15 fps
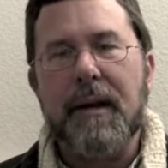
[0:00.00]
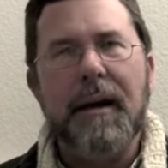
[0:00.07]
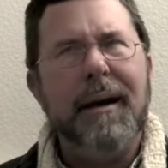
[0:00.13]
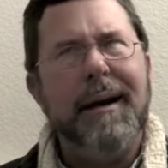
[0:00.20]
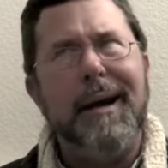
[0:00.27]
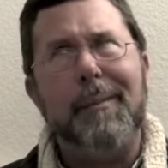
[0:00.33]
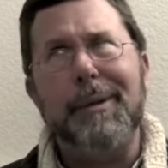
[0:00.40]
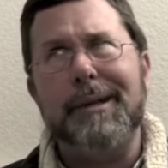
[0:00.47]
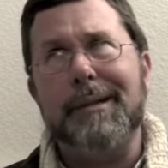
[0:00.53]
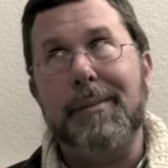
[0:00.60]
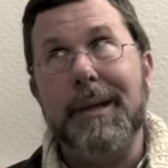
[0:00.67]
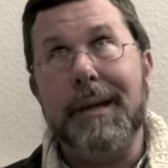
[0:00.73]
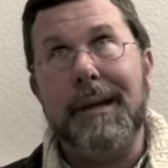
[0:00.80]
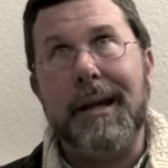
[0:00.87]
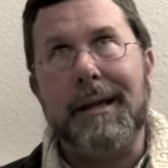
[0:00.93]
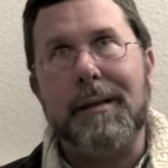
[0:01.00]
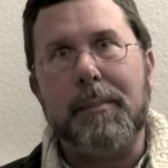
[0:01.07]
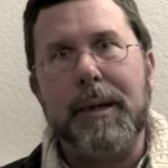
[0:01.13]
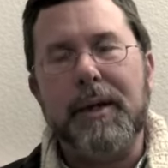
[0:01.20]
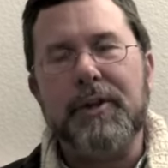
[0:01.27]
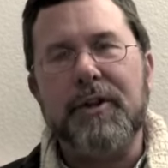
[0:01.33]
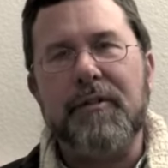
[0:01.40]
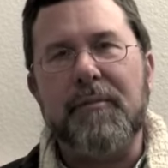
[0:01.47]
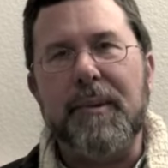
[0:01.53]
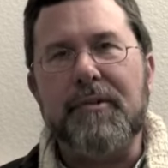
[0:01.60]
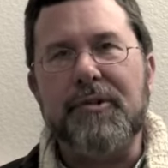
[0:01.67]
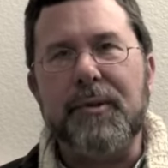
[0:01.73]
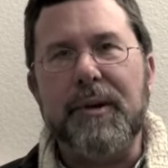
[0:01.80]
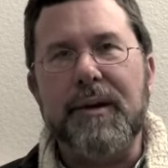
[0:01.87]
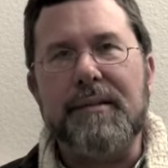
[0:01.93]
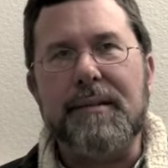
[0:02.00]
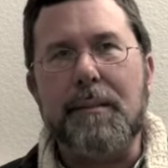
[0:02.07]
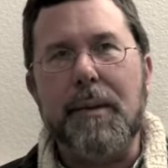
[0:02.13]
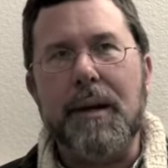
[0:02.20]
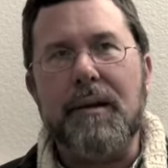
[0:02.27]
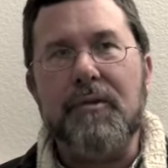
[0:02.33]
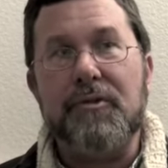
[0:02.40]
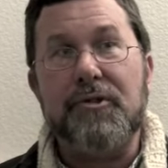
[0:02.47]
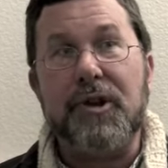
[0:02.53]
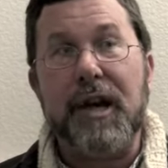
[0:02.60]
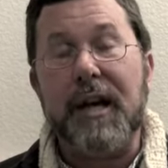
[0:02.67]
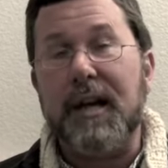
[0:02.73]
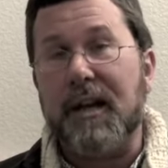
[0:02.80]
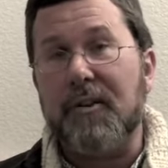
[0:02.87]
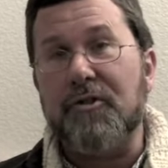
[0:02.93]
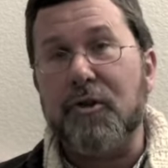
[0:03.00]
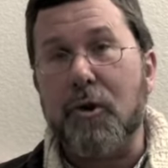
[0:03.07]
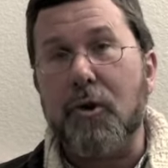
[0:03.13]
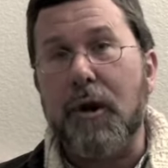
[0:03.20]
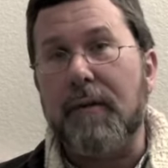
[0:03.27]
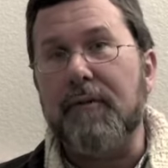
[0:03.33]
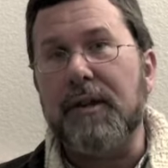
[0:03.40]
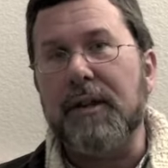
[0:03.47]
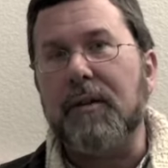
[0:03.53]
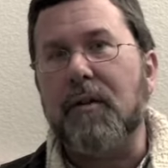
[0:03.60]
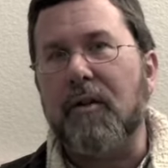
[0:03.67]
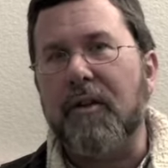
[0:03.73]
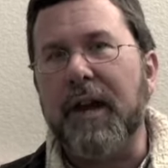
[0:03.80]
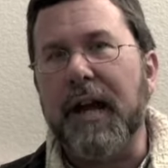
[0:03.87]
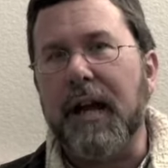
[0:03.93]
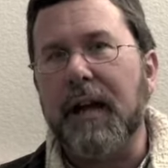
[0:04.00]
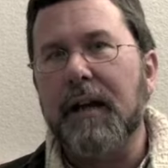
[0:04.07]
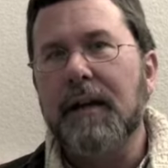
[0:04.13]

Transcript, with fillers: Mm-hmm. I mean, to me, like the picture of misery is somebody who's trying to control every little thing.